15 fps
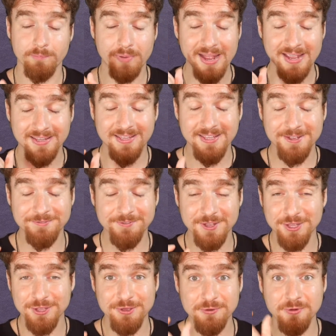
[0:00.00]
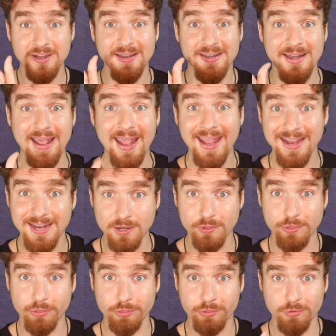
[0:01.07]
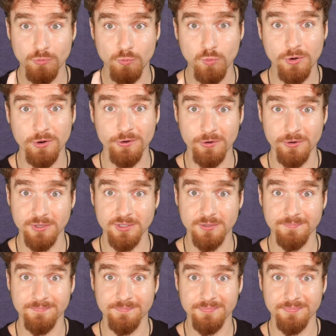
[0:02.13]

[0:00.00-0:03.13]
By giving you an 8th word,